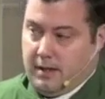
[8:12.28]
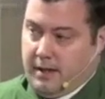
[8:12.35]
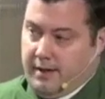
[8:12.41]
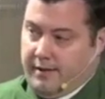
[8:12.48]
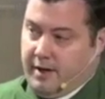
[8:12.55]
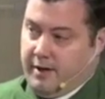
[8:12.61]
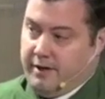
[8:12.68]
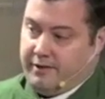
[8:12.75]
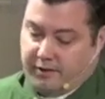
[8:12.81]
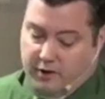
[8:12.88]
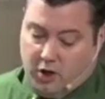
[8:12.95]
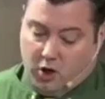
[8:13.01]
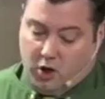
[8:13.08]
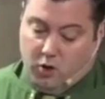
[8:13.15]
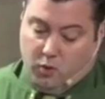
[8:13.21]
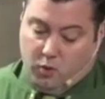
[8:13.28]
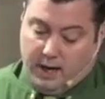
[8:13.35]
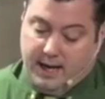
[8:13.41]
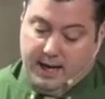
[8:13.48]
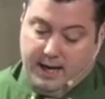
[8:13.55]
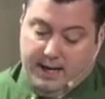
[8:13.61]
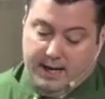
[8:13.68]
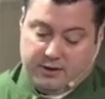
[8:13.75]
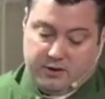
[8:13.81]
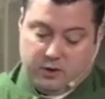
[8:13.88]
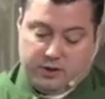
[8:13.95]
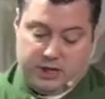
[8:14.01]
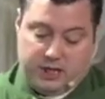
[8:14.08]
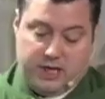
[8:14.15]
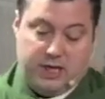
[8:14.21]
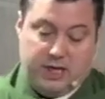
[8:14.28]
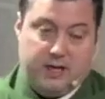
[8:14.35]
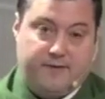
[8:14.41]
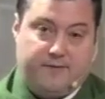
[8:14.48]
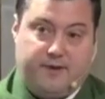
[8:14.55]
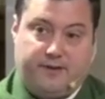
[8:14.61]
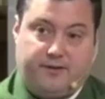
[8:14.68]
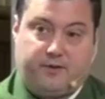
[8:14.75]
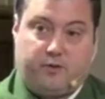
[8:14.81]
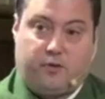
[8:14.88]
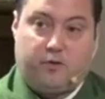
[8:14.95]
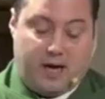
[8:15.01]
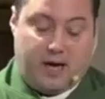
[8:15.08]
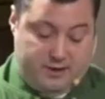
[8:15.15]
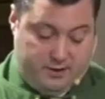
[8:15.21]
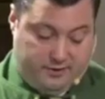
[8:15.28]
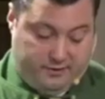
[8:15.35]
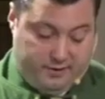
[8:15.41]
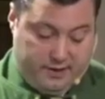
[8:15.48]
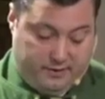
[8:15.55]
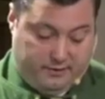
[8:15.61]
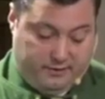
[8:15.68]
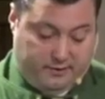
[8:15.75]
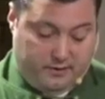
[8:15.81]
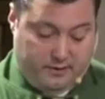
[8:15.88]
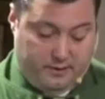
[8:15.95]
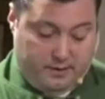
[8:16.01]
There is no way to achieve this righteousness